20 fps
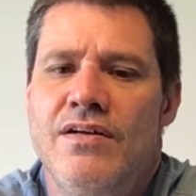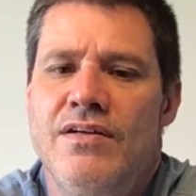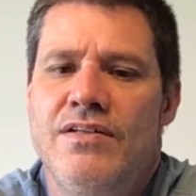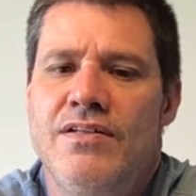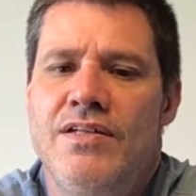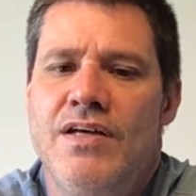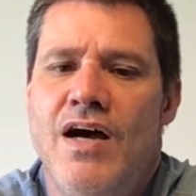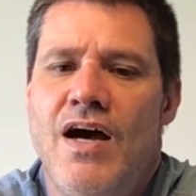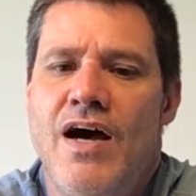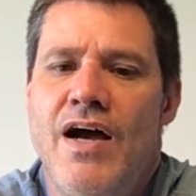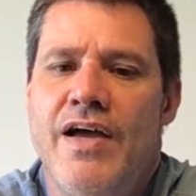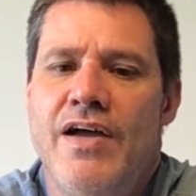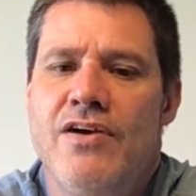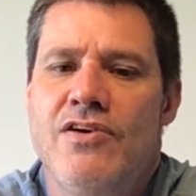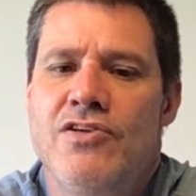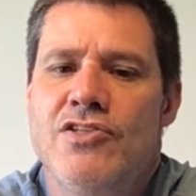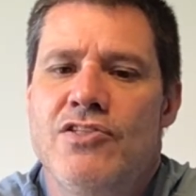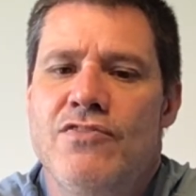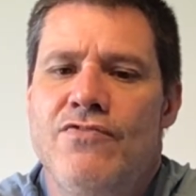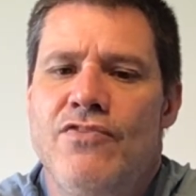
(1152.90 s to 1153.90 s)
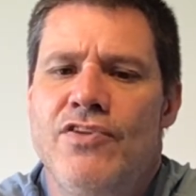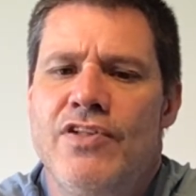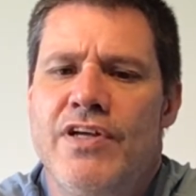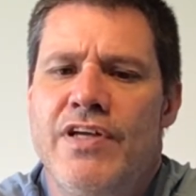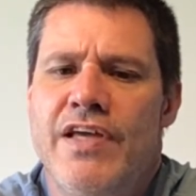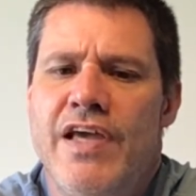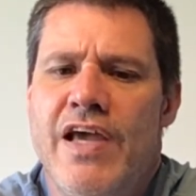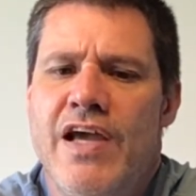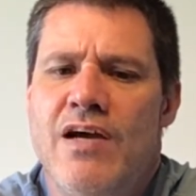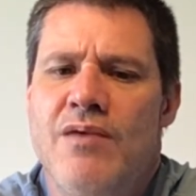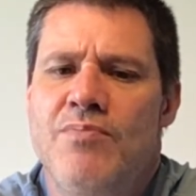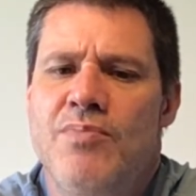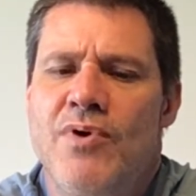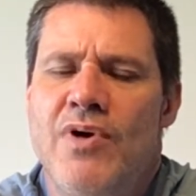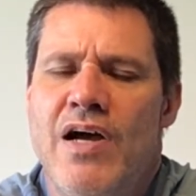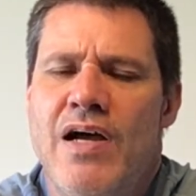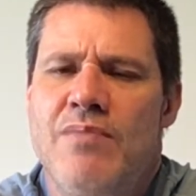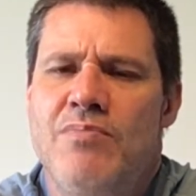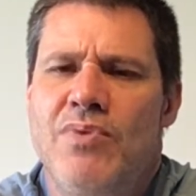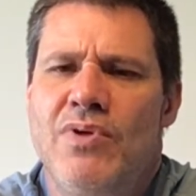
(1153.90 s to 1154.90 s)
tires for the camper,
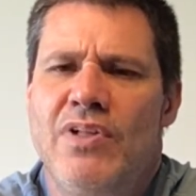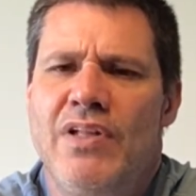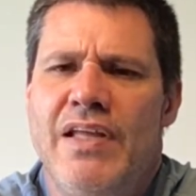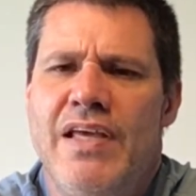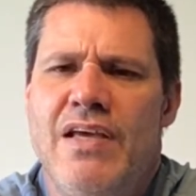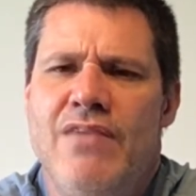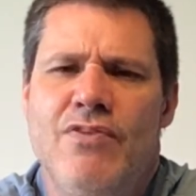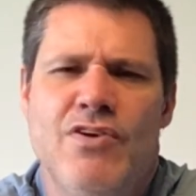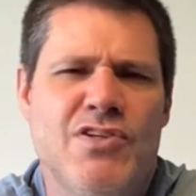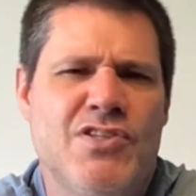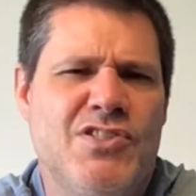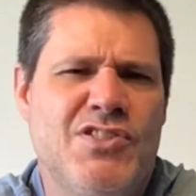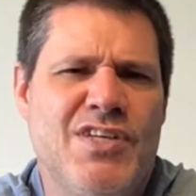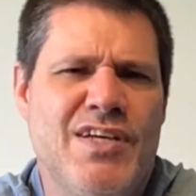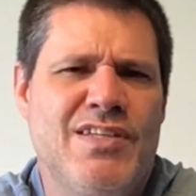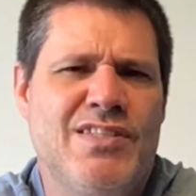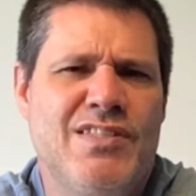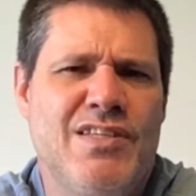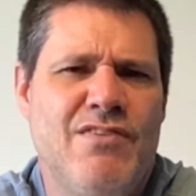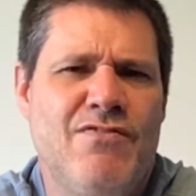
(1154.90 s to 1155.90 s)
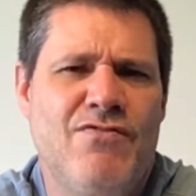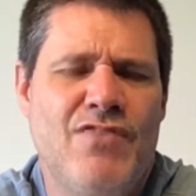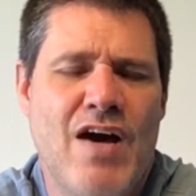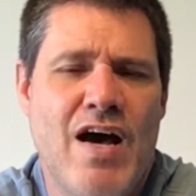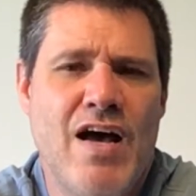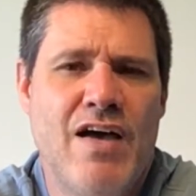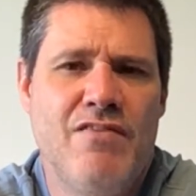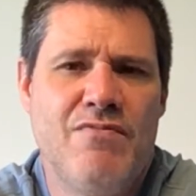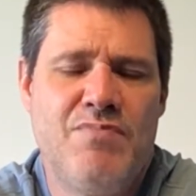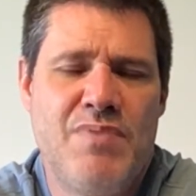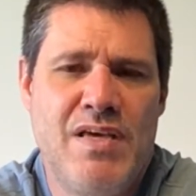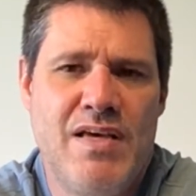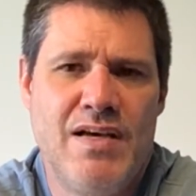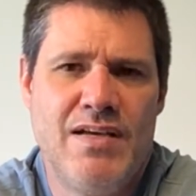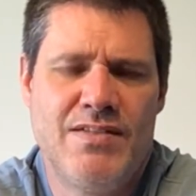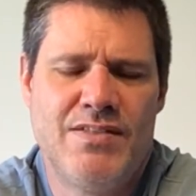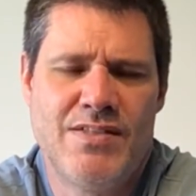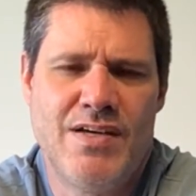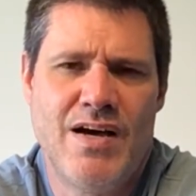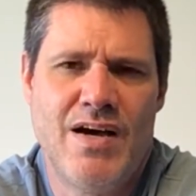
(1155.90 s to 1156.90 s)
I believe are 65
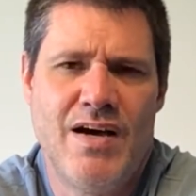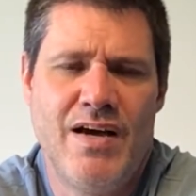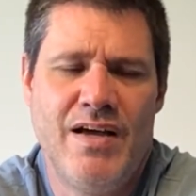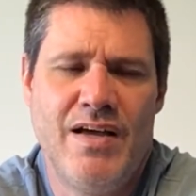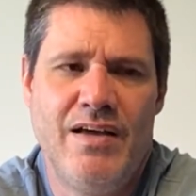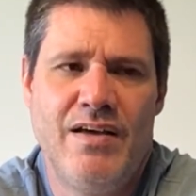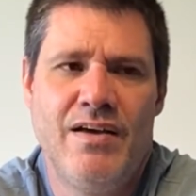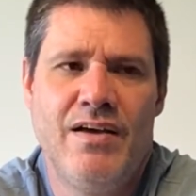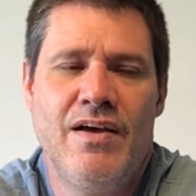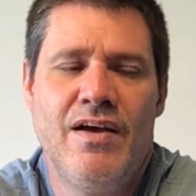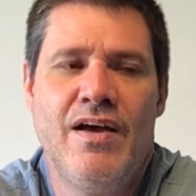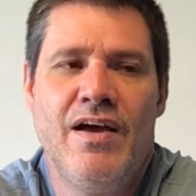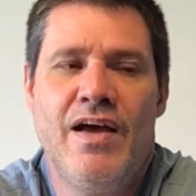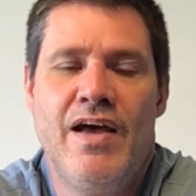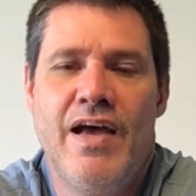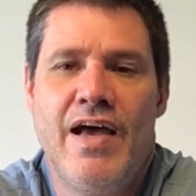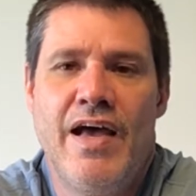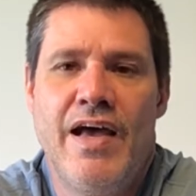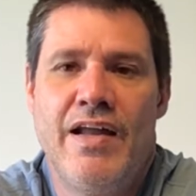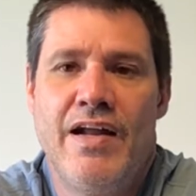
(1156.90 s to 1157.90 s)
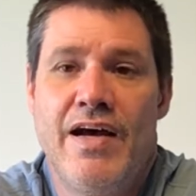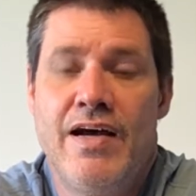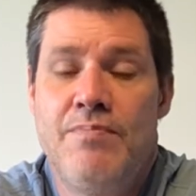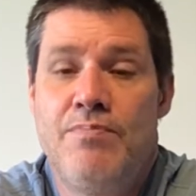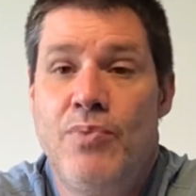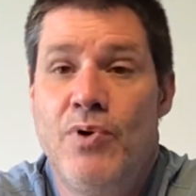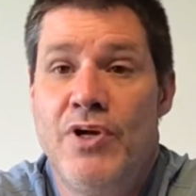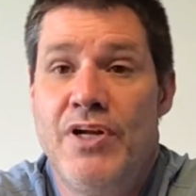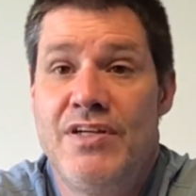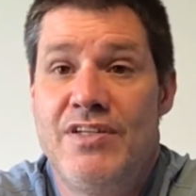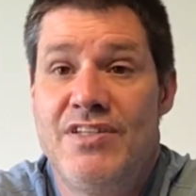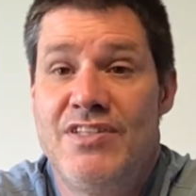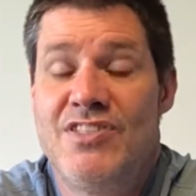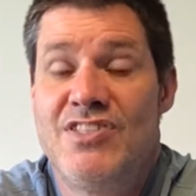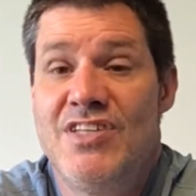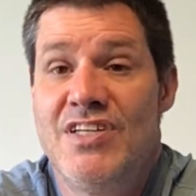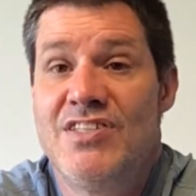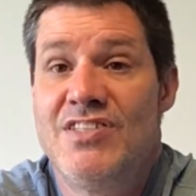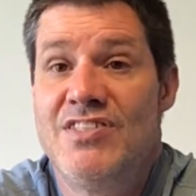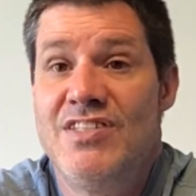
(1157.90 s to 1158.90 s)
PSI, and I put it to
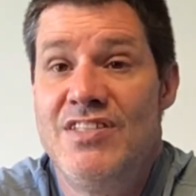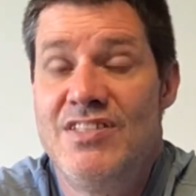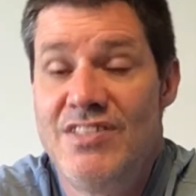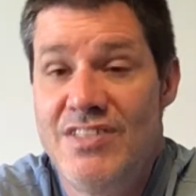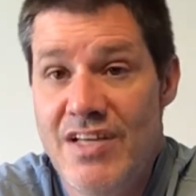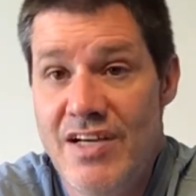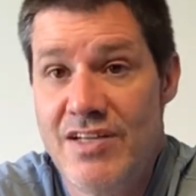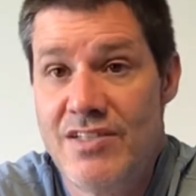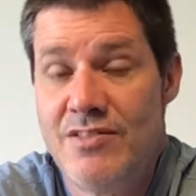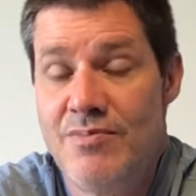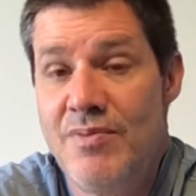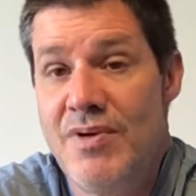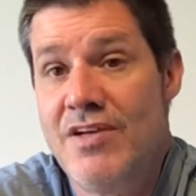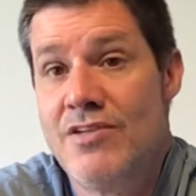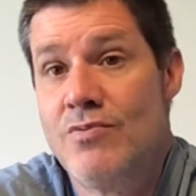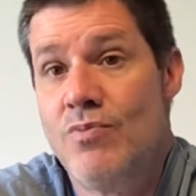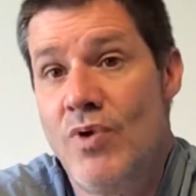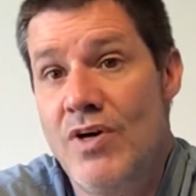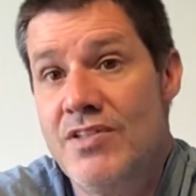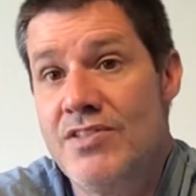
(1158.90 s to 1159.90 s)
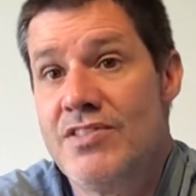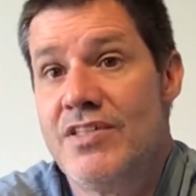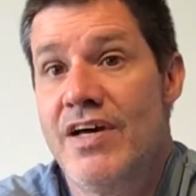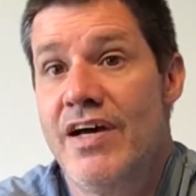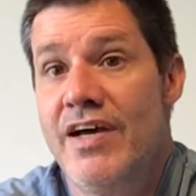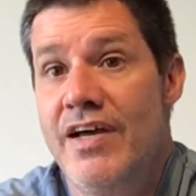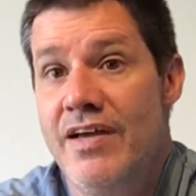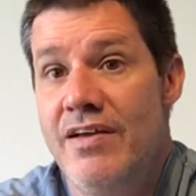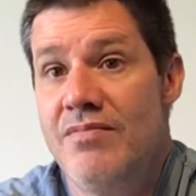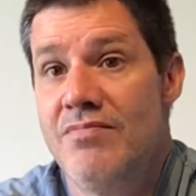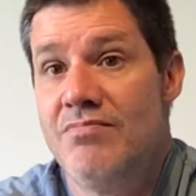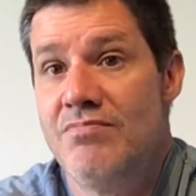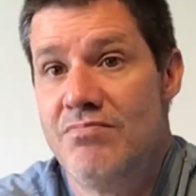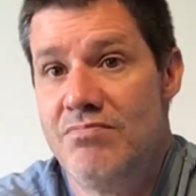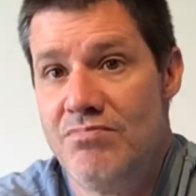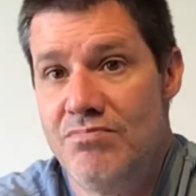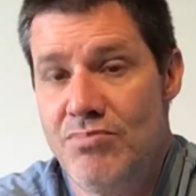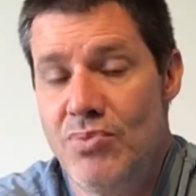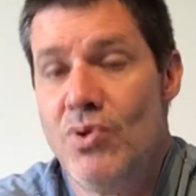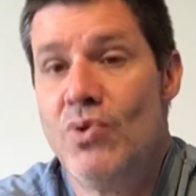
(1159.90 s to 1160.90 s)
66 because once I
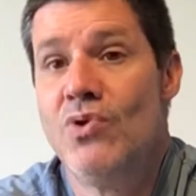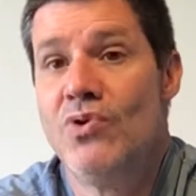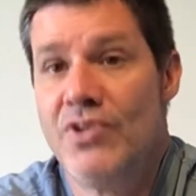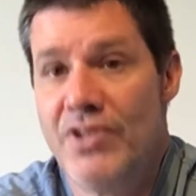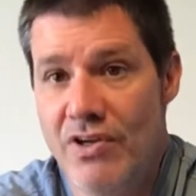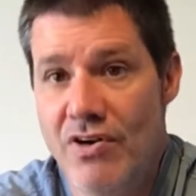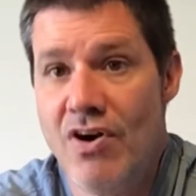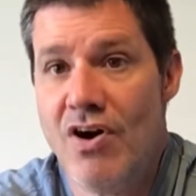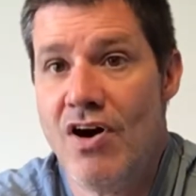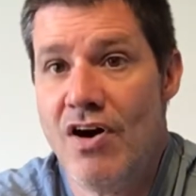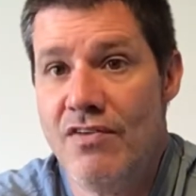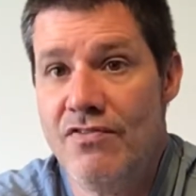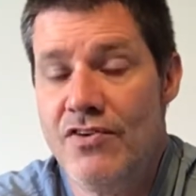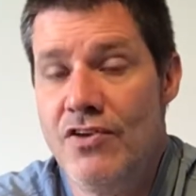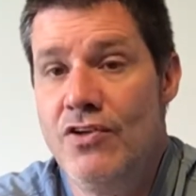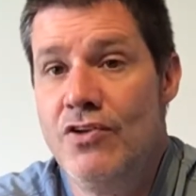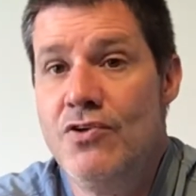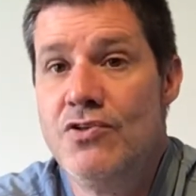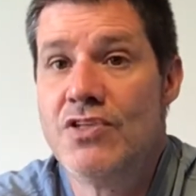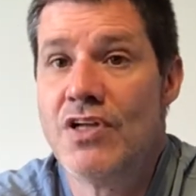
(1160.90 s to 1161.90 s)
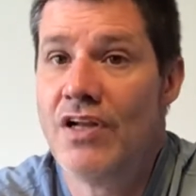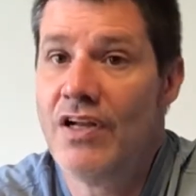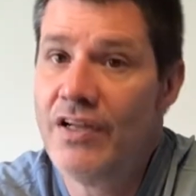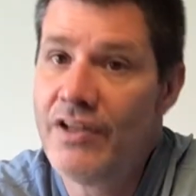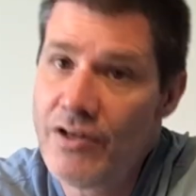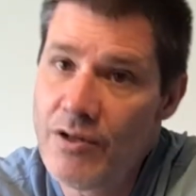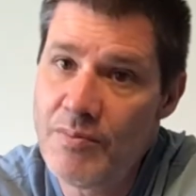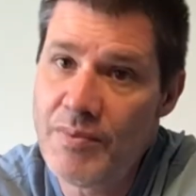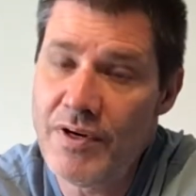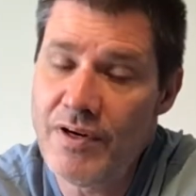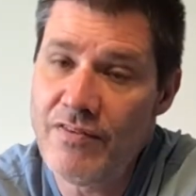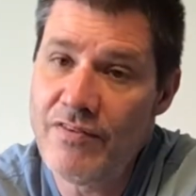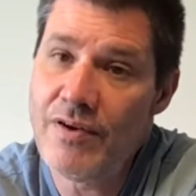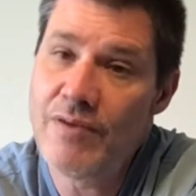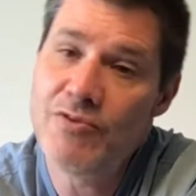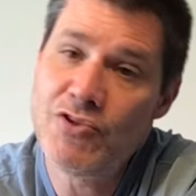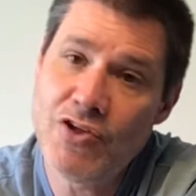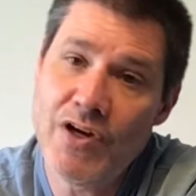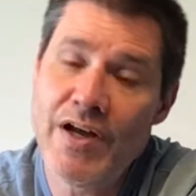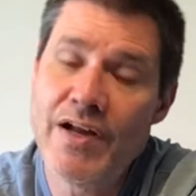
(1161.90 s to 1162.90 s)
pulled it off, you lose a little bit of it.
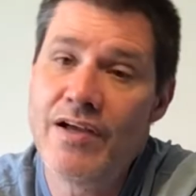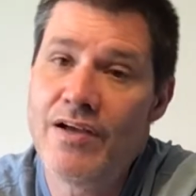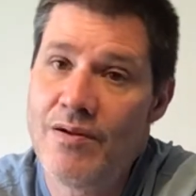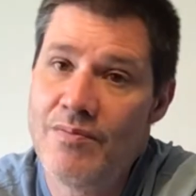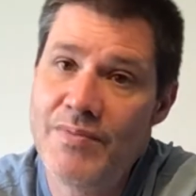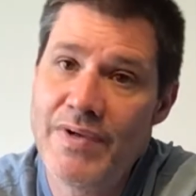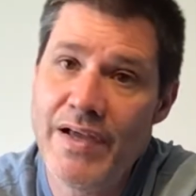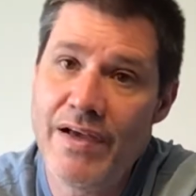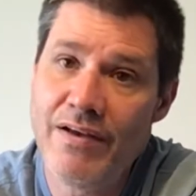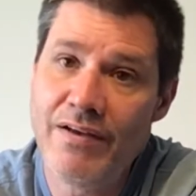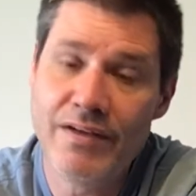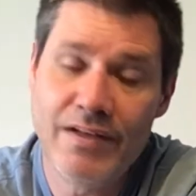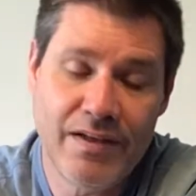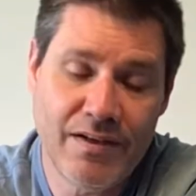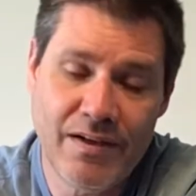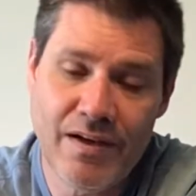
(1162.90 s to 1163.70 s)
I'm trying to come down.